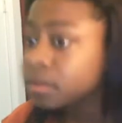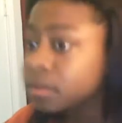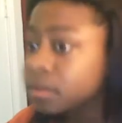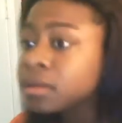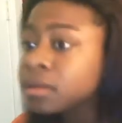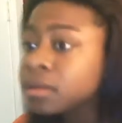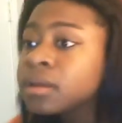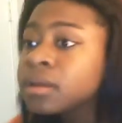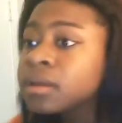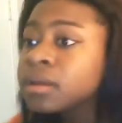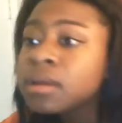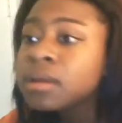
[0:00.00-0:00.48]

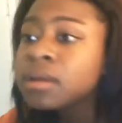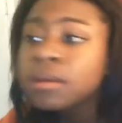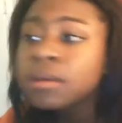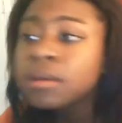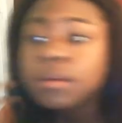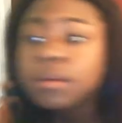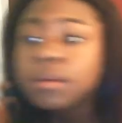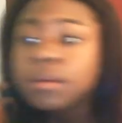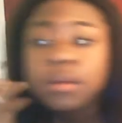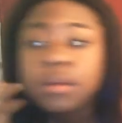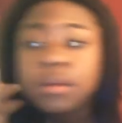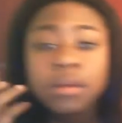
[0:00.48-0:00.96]

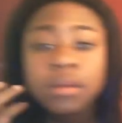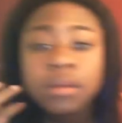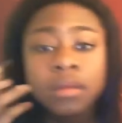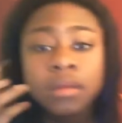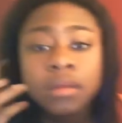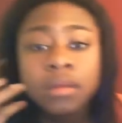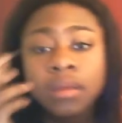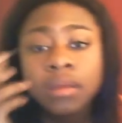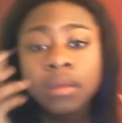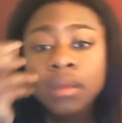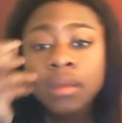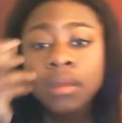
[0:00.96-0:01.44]

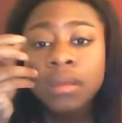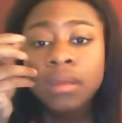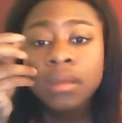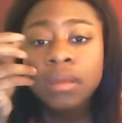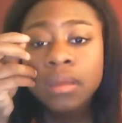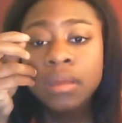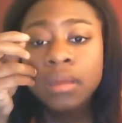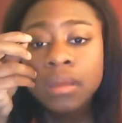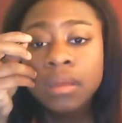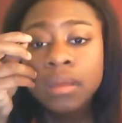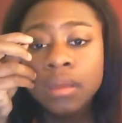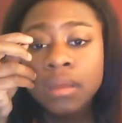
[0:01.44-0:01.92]

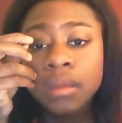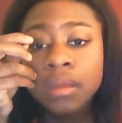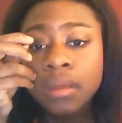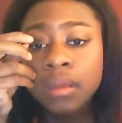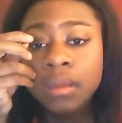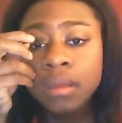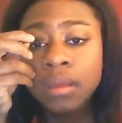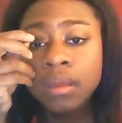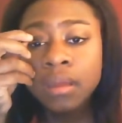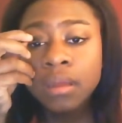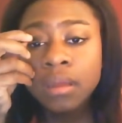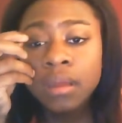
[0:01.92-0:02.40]

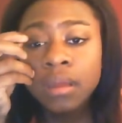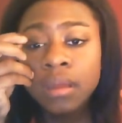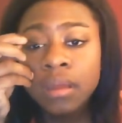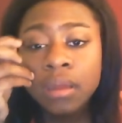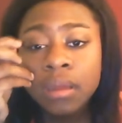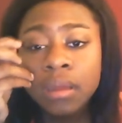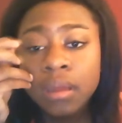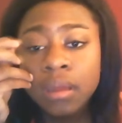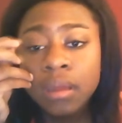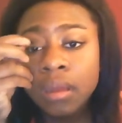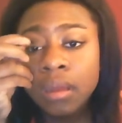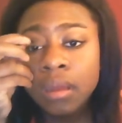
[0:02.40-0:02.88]

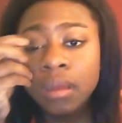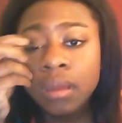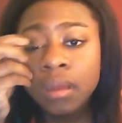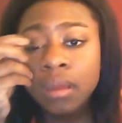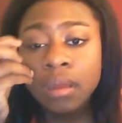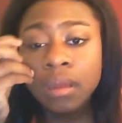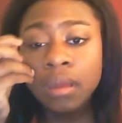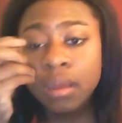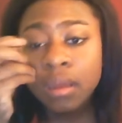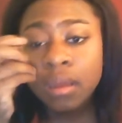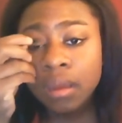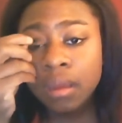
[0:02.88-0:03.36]

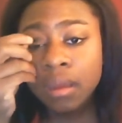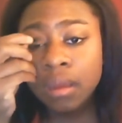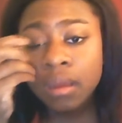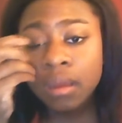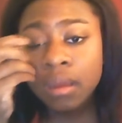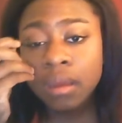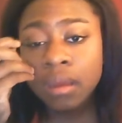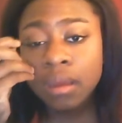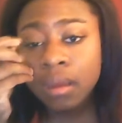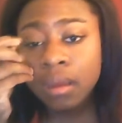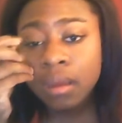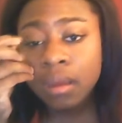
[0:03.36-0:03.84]

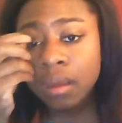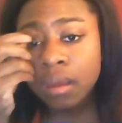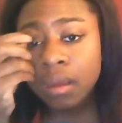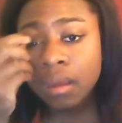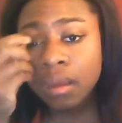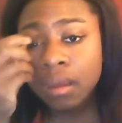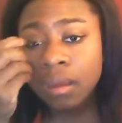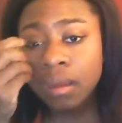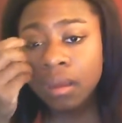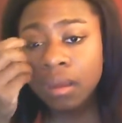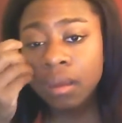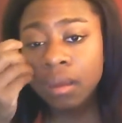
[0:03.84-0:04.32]

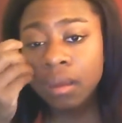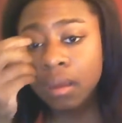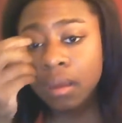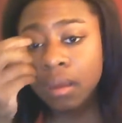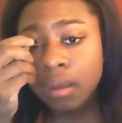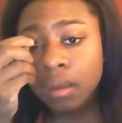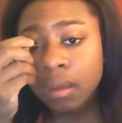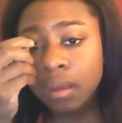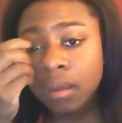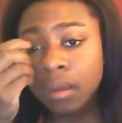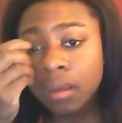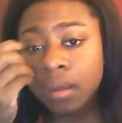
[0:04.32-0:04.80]

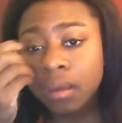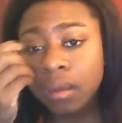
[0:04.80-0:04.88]
No one is speaking in this clip.